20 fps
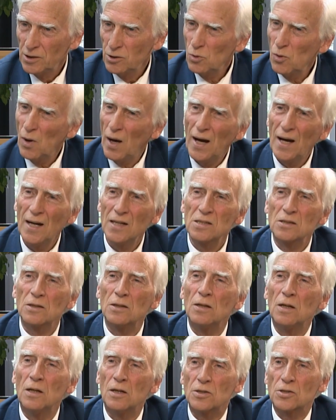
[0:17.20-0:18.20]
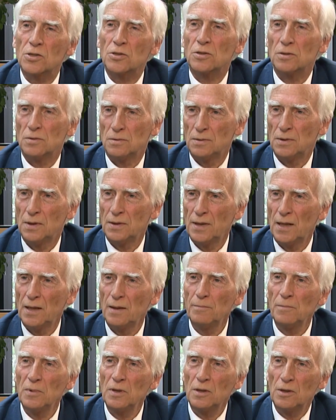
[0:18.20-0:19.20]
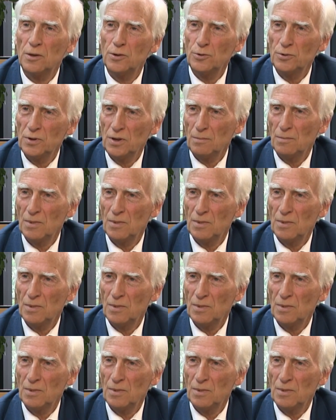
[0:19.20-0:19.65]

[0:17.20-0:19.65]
You ask us, and I am including